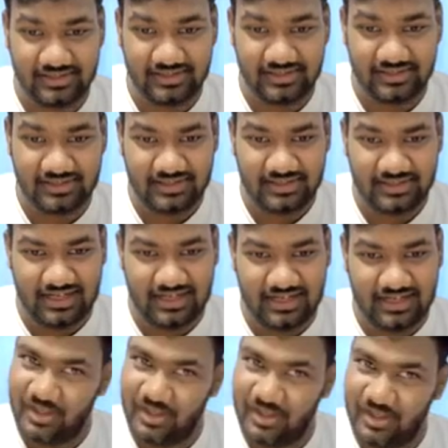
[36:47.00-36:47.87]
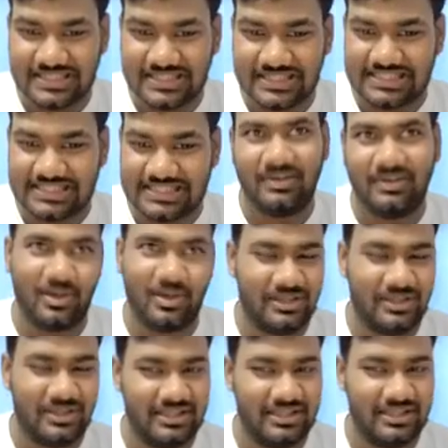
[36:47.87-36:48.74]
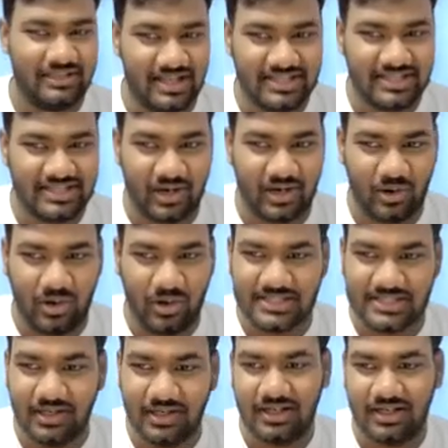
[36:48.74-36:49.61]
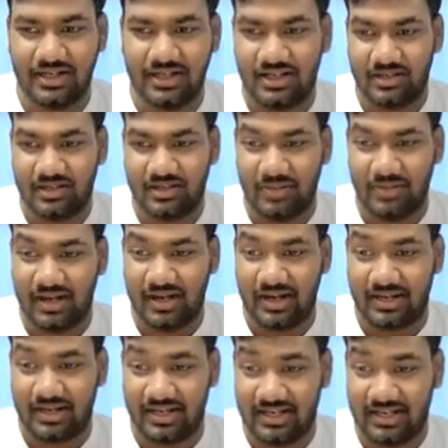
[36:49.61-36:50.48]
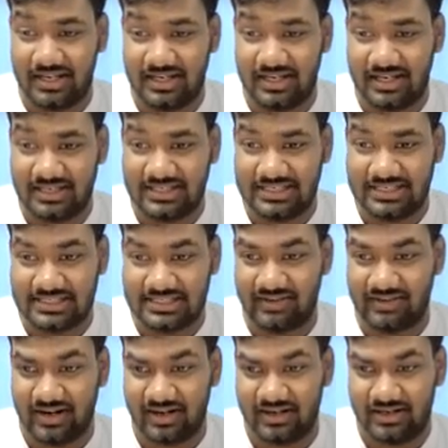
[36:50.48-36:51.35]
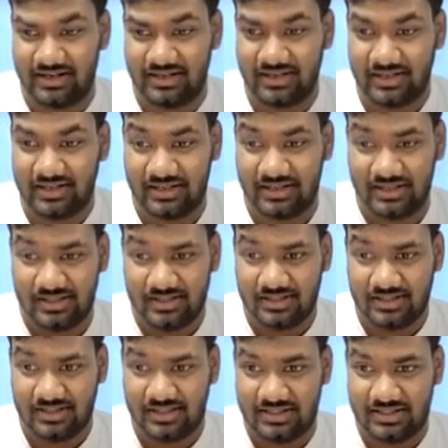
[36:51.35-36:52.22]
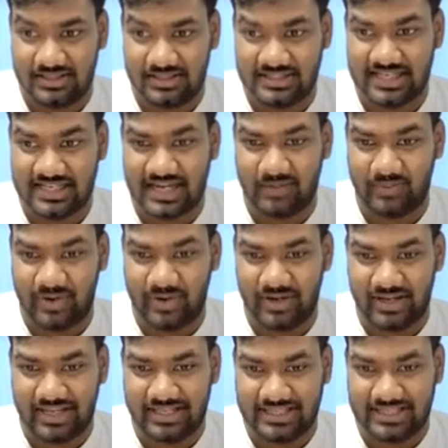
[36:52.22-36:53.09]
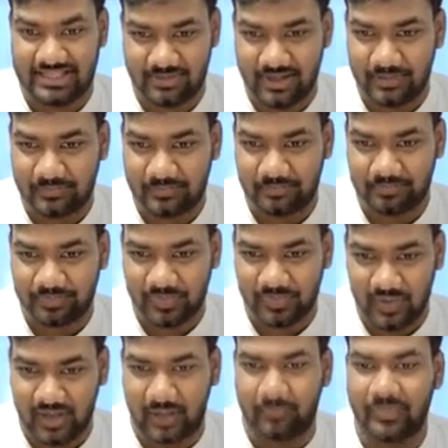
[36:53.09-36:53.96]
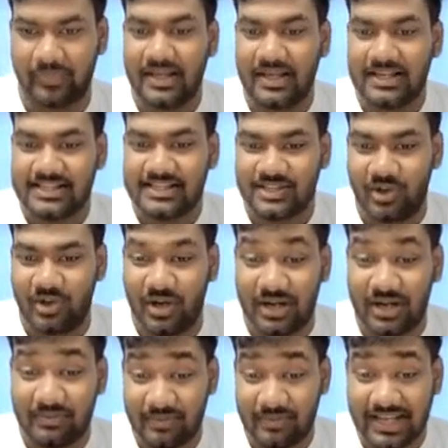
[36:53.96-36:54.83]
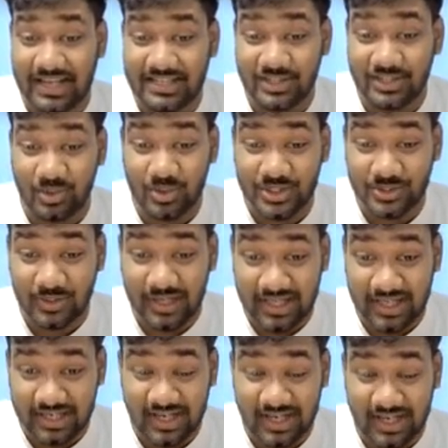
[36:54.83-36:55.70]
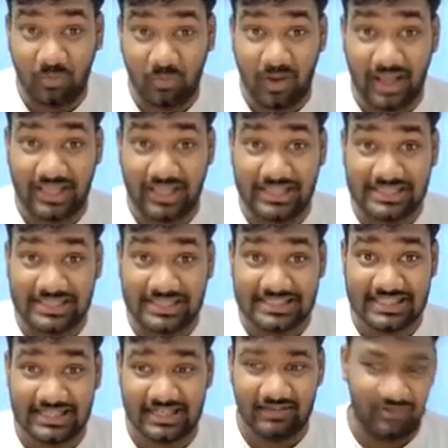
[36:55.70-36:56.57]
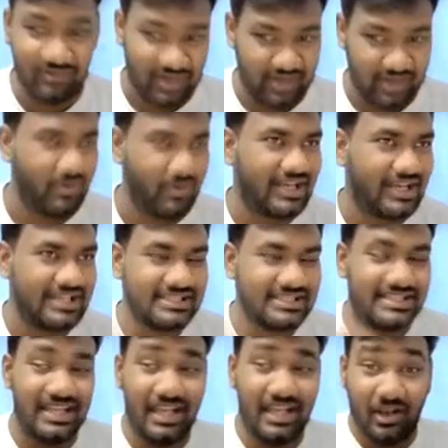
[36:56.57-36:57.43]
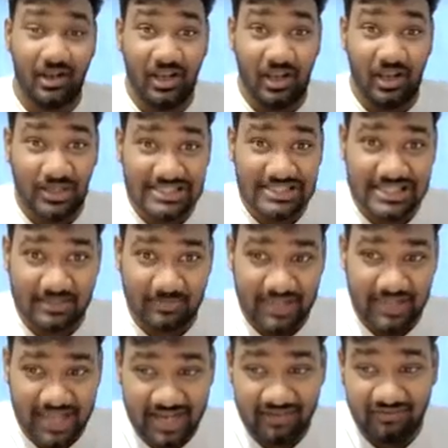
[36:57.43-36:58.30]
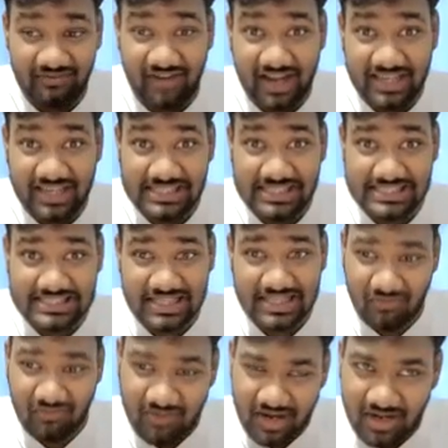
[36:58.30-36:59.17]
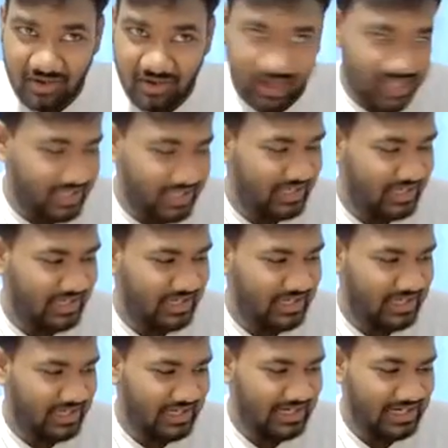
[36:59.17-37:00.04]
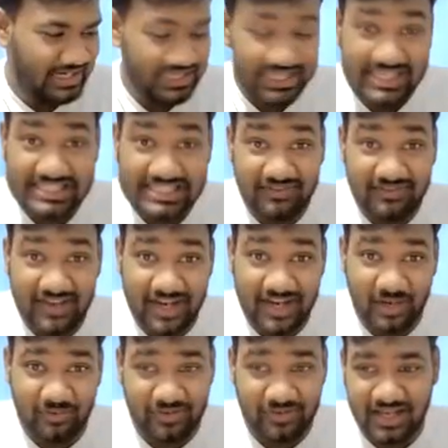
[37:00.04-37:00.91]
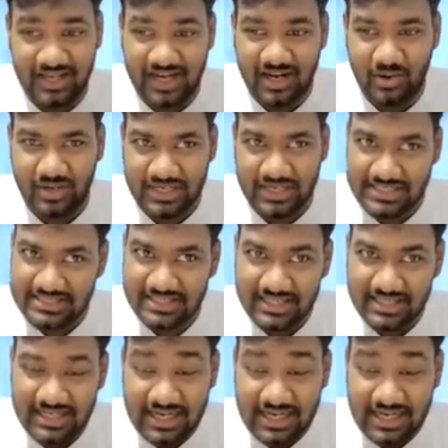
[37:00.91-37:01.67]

We'll do questions similar to in the fast track also, but this is the one. Second point again, this one. Okay. So remember guys, usually now what is the logic behind why someone, easy way to figure out is,